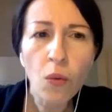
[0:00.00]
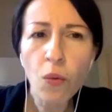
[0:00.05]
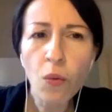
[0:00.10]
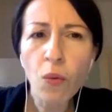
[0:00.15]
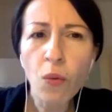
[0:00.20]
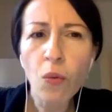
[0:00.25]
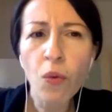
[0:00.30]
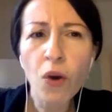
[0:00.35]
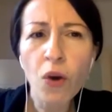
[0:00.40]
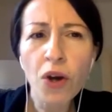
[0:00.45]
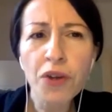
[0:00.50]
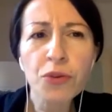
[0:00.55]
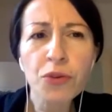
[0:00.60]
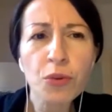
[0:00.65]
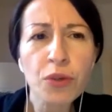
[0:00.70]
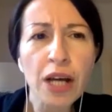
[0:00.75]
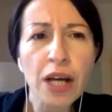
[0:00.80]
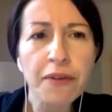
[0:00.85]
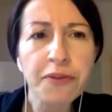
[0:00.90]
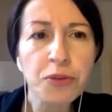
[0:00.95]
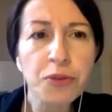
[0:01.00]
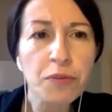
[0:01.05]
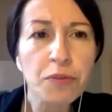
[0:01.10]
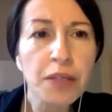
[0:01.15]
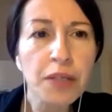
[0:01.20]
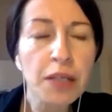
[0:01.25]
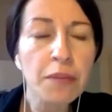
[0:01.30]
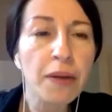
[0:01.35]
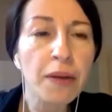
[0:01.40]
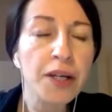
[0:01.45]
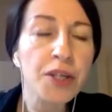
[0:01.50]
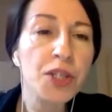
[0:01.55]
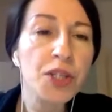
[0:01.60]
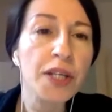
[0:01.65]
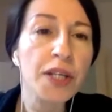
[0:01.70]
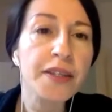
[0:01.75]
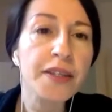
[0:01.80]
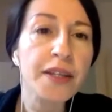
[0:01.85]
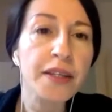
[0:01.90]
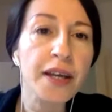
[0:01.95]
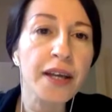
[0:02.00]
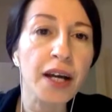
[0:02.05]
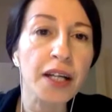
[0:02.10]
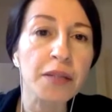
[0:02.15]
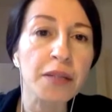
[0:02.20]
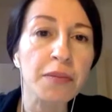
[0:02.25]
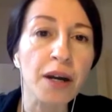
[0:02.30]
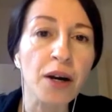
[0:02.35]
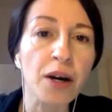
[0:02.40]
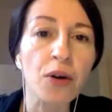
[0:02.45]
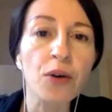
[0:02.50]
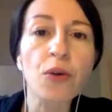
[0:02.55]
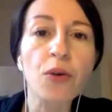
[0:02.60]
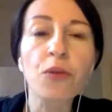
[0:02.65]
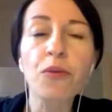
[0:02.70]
What do we have to mean by scientia de anima?